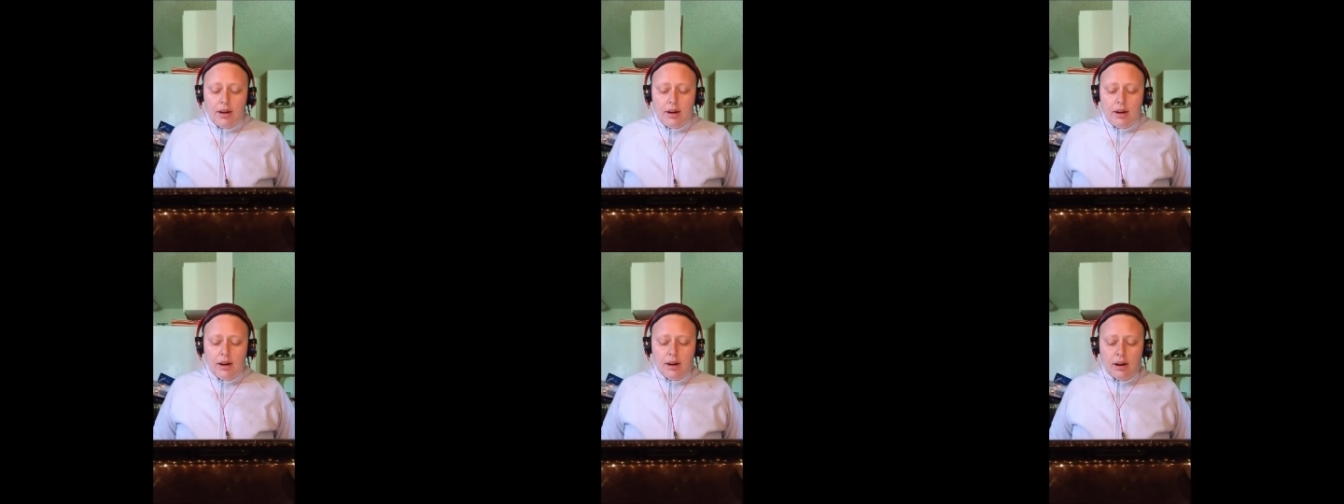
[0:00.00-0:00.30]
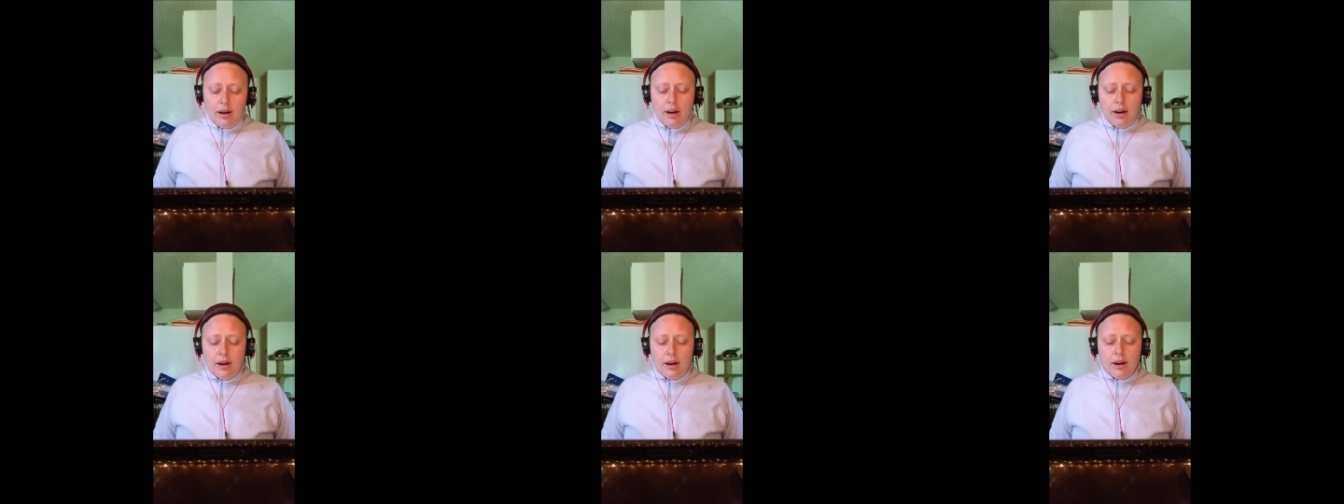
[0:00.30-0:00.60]

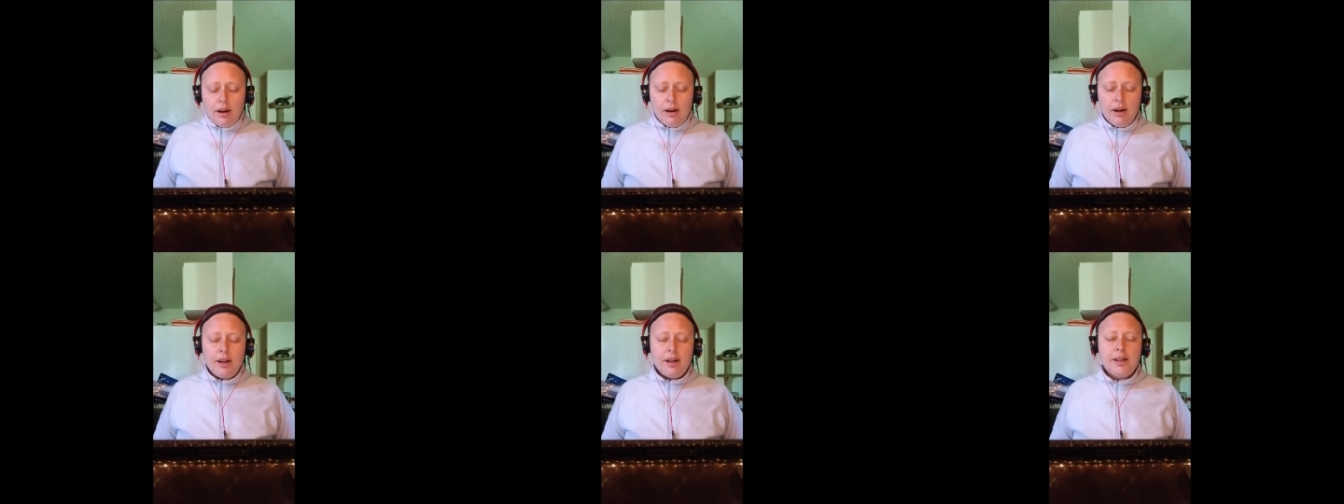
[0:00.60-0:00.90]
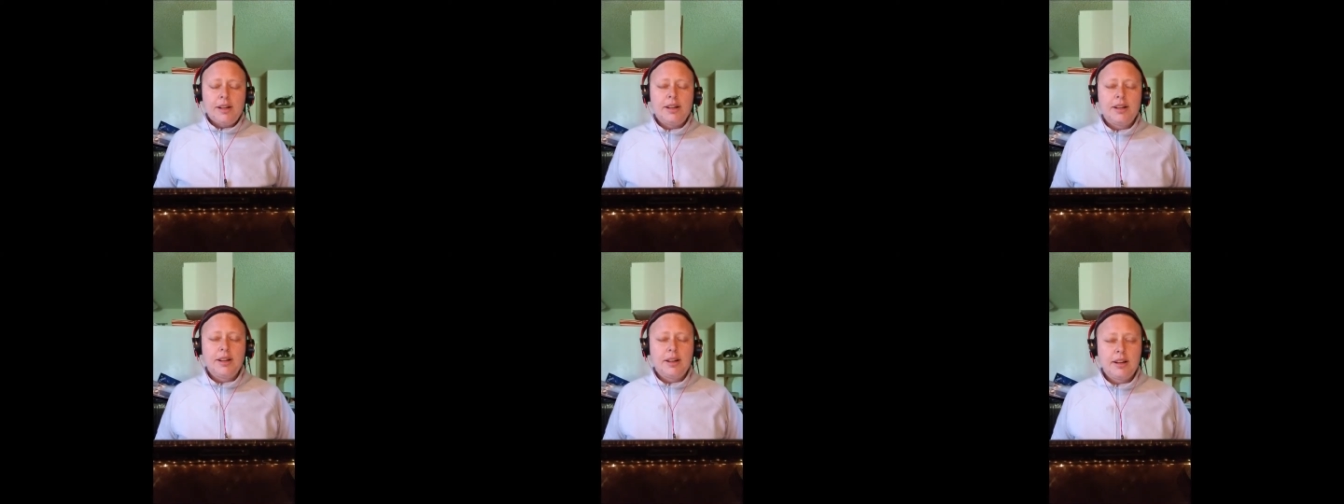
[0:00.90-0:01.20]
Oh,
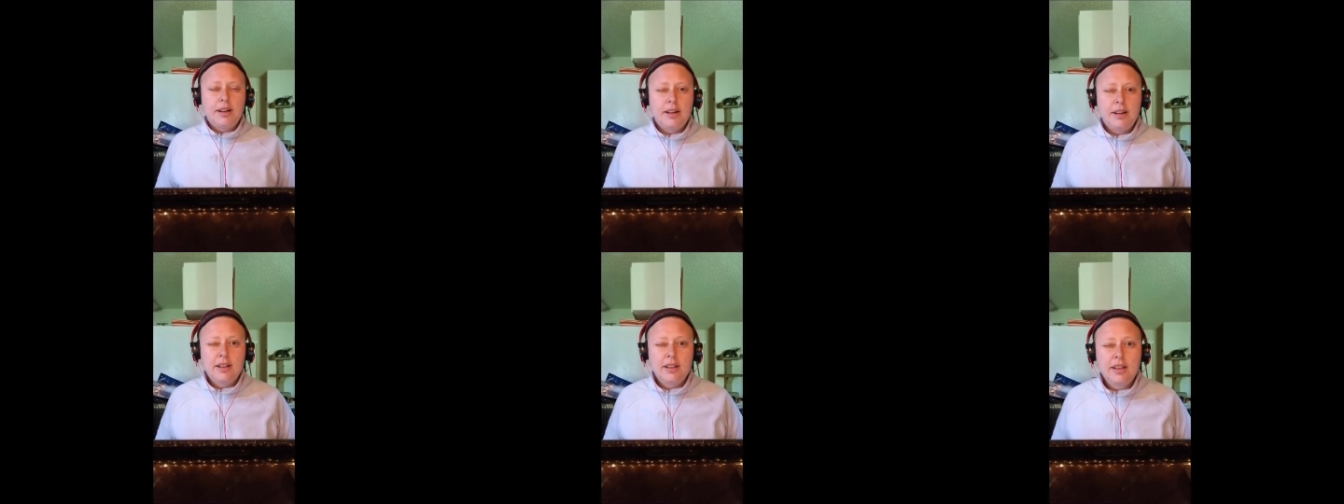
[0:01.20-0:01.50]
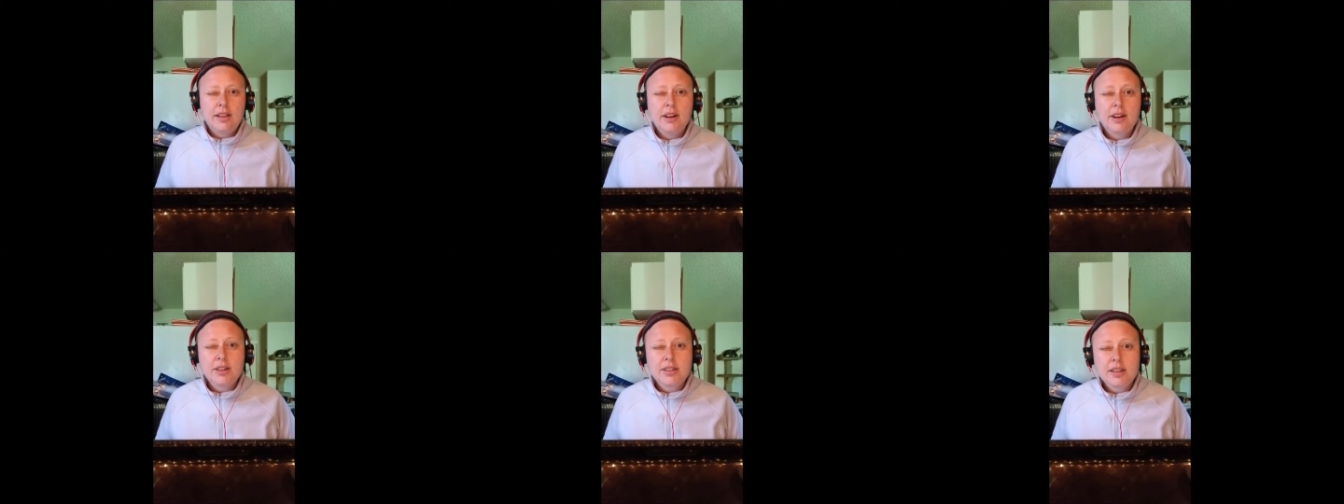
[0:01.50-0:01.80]

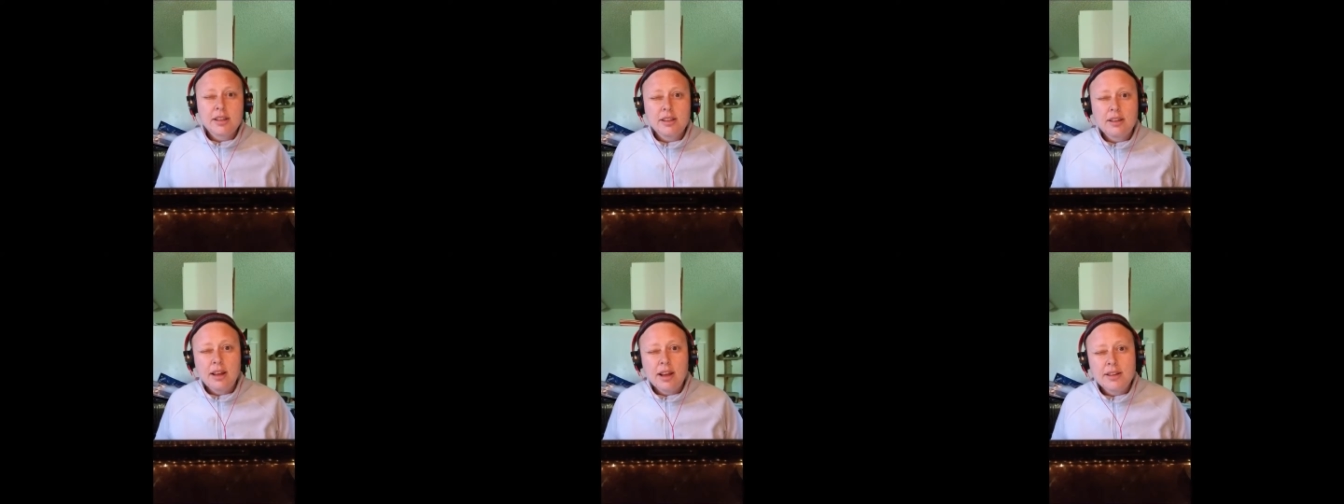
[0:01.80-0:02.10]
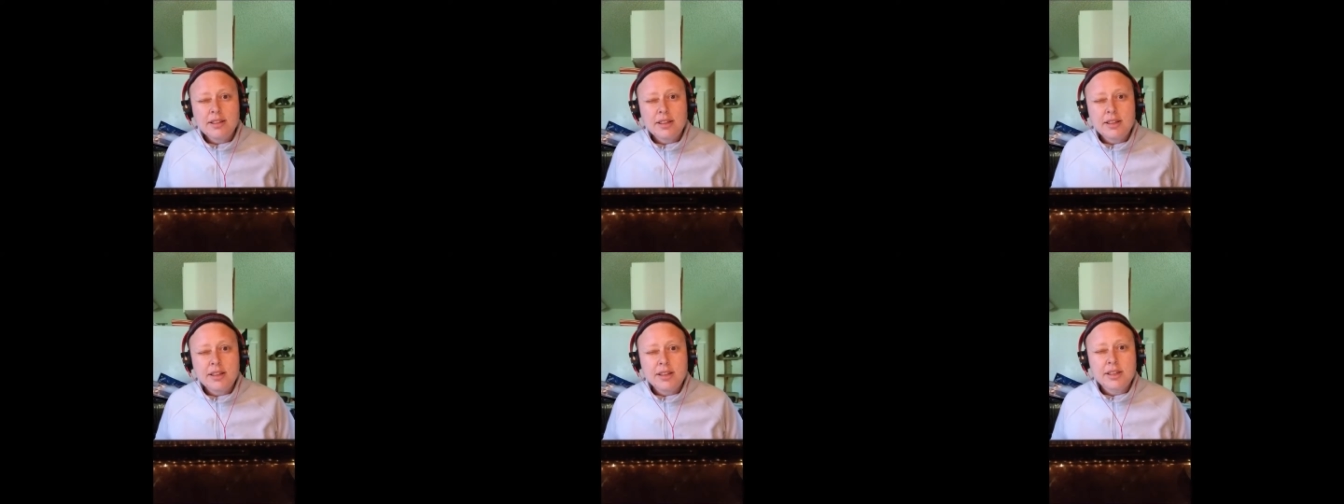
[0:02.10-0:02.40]
there is a
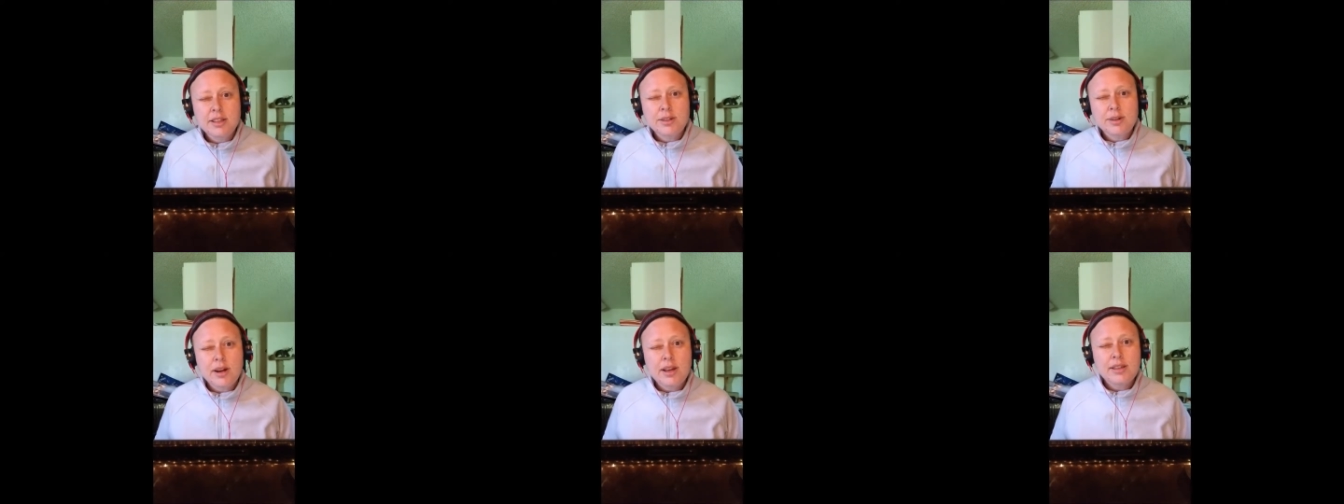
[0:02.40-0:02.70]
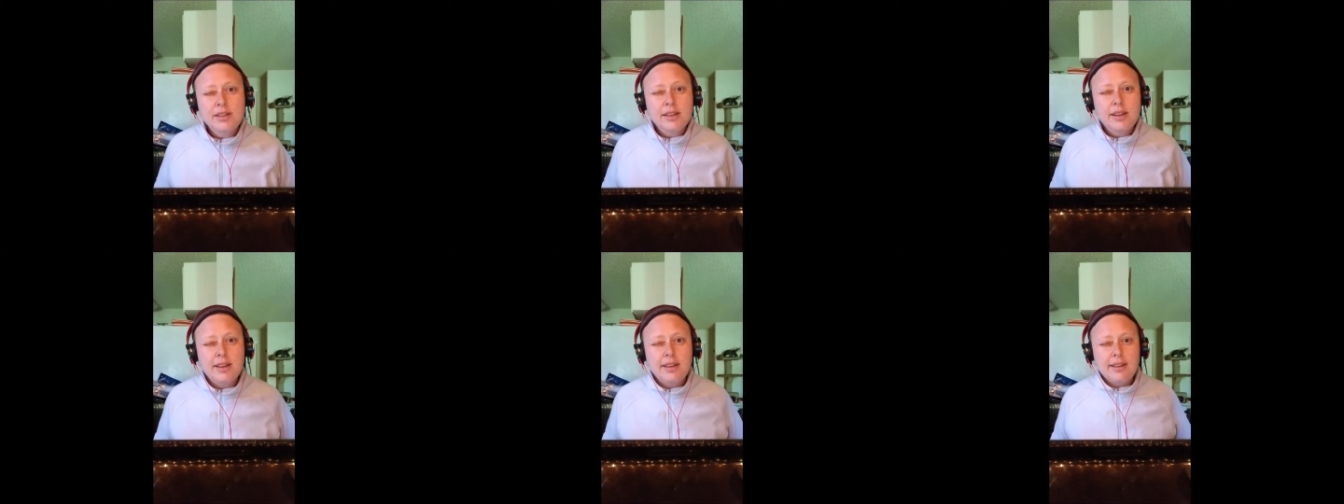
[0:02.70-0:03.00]
lot to
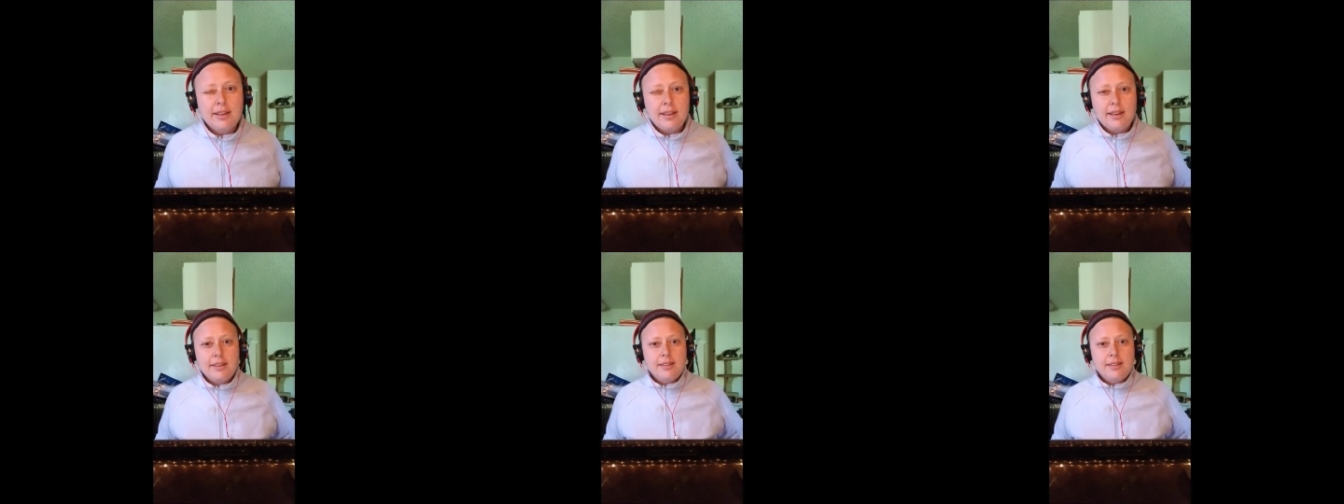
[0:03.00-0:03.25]
de-stress lately,